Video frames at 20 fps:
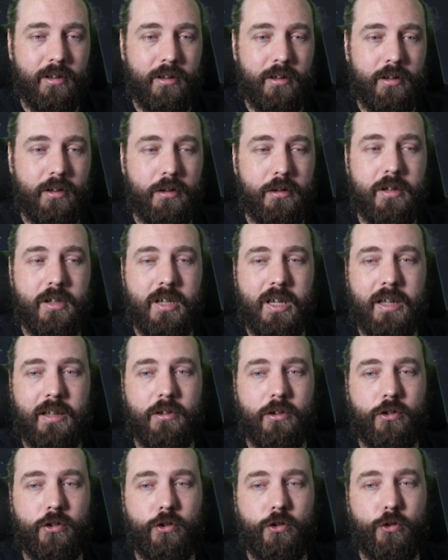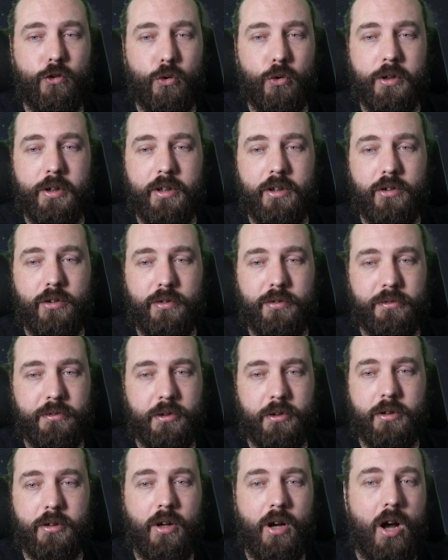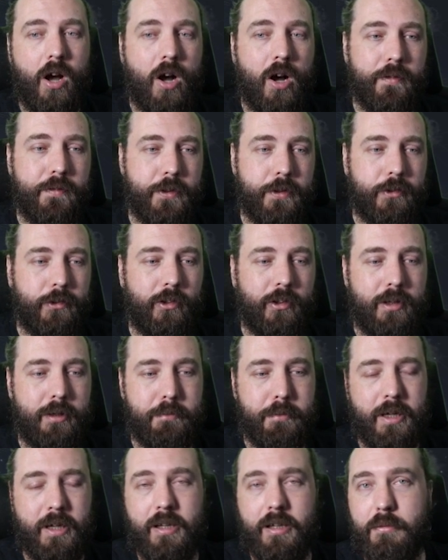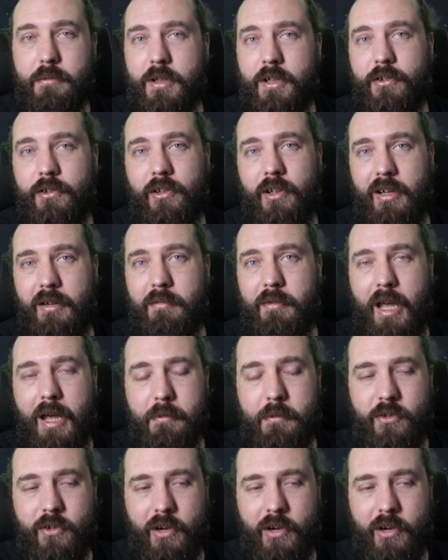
You can get destroyers for half the CP with the same damage